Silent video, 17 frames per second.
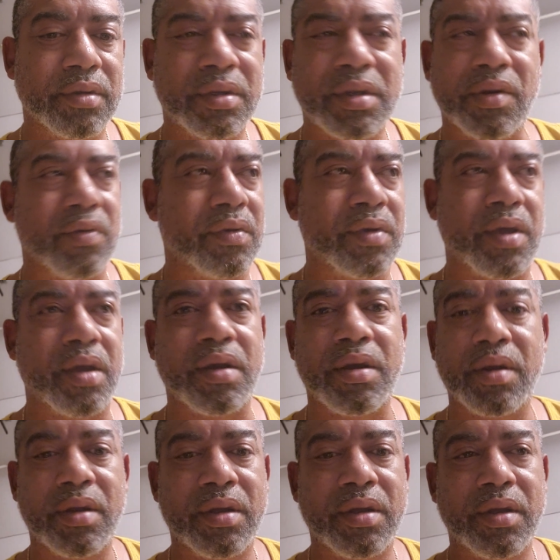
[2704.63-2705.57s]
They don't
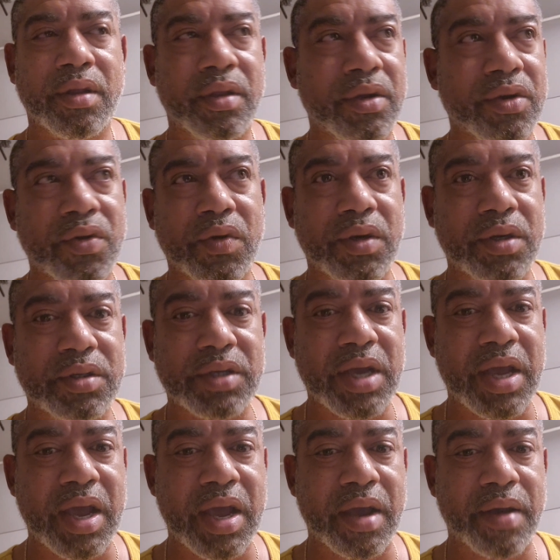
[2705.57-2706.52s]
care. They're doing a
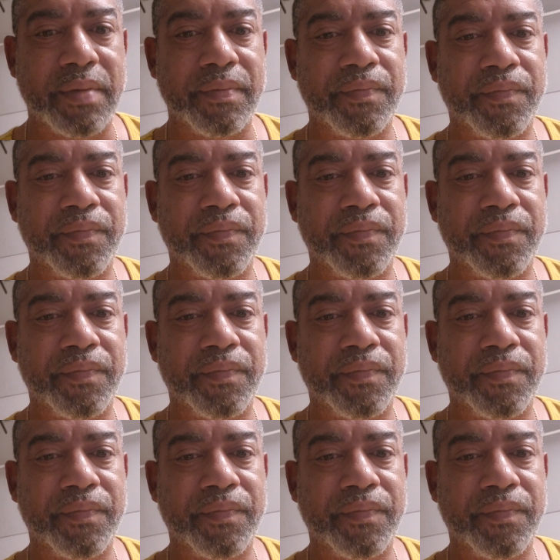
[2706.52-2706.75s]
job.